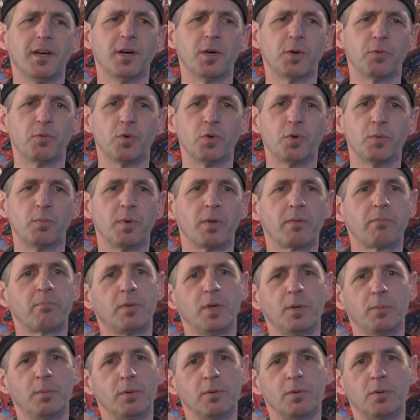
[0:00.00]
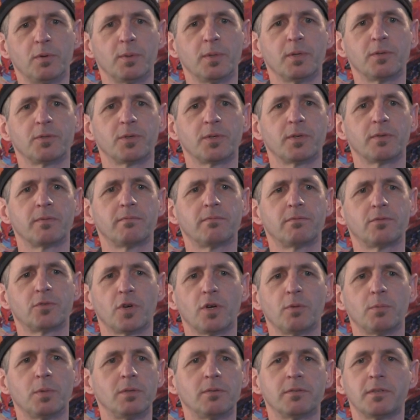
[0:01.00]
a room with people who were sort of
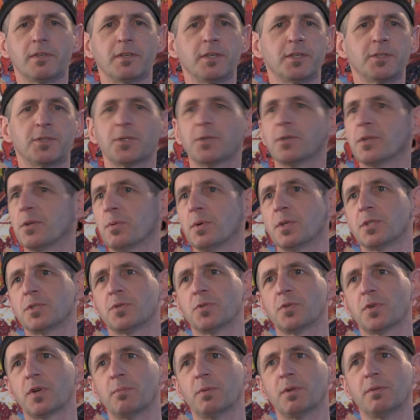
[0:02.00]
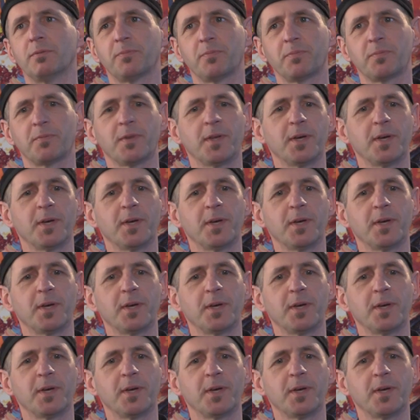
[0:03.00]
troubled, and I certainly wasn't troubled.